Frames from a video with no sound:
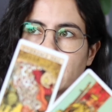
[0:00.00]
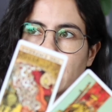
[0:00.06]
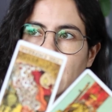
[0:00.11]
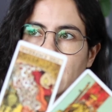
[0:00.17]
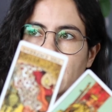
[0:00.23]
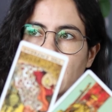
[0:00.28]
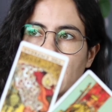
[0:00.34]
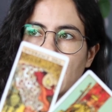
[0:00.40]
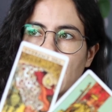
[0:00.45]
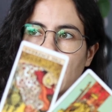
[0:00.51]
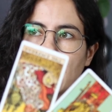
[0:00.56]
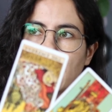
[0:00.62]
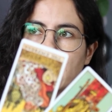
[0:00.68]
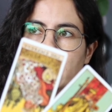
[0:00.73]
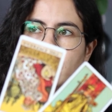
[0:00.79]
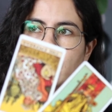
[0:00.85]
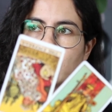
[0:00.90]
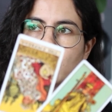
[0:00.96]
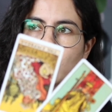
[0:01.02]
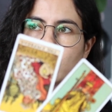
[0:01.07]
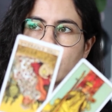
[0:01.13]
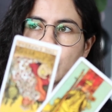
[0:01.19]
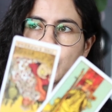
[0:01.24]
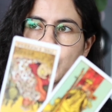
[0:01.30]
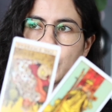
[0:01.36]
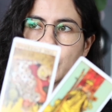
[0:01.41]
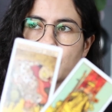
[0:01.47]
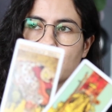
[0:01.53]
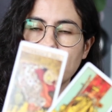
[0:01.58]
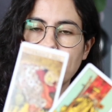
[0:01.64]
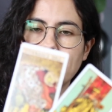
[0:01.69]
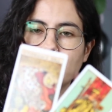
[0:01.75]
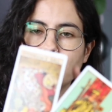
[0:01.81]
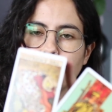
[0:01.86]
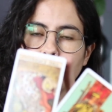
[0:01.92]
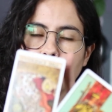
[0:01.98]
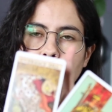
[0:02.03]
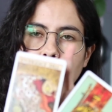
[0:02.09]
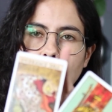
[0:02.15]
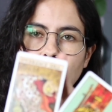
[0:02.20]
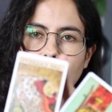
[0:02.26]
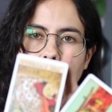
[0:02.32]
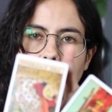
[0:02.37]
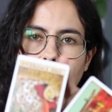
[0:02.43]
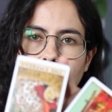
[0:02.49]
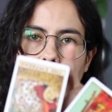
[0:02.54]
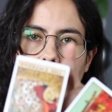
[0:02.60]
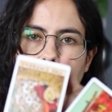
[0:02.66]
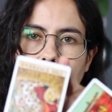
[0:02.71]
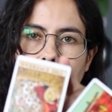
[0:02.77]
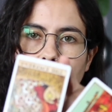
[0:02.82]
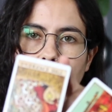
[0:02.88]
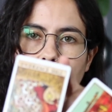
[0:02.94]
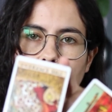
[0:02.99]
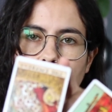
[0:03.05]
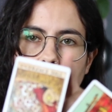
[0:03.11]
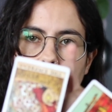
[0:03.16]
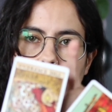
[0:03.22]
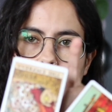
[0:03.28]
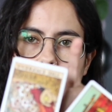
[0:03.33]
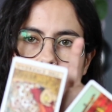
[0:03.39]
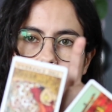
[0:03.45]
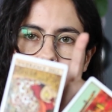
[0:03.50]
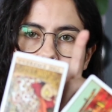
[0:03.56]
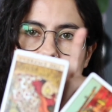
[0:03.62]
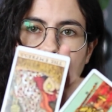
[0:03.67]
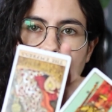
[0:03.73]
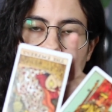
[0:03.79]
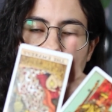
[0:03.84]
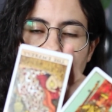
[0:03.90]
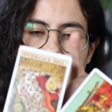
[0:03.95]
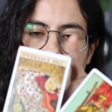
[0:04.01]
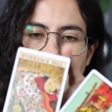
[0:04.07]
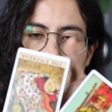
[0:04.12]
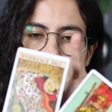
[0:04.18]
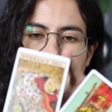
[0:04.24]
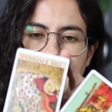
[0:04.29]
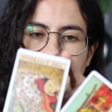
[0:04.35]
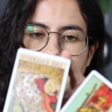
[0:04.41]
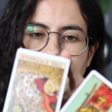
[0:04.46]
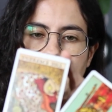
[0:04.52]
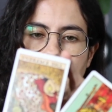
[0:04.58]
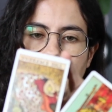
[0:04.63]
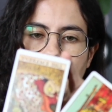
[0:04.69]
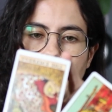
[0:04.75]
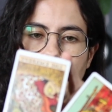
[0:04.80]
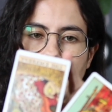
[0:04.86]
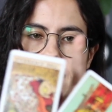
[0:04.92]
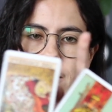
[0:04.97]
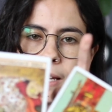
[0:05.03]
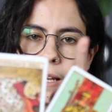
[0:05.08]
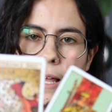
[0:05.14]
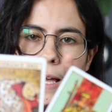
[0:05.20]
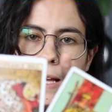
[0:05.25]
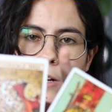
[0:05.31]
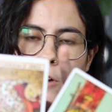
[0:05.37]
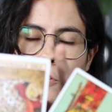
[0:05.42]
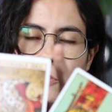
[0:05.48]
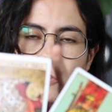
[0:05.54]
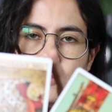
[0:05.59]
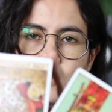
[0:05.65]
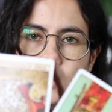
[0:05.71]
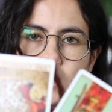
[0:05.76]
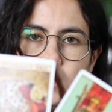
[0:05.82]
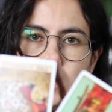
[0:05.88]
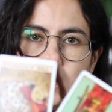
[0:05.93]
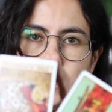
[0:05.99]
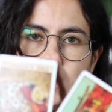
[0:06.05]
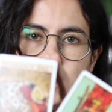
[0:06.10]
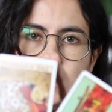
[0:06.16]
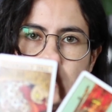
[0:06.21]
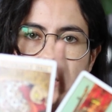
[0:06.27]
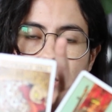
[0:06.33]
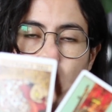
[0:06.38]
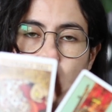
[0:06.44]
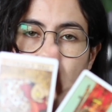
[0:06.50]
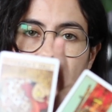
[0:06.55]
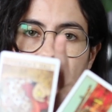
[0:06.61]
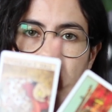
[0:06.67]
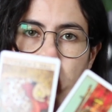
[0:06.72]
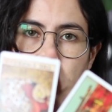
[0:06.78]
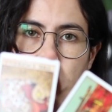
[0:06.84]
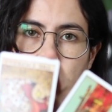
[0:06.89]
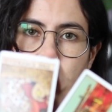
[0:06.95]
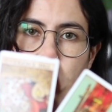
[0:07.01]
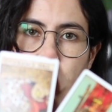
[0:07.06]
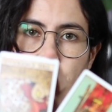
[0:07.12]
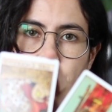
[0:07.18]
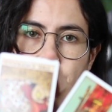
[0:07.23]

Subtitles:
that even though this person made you feel a lack of sense of stability and a lack of self-esteem,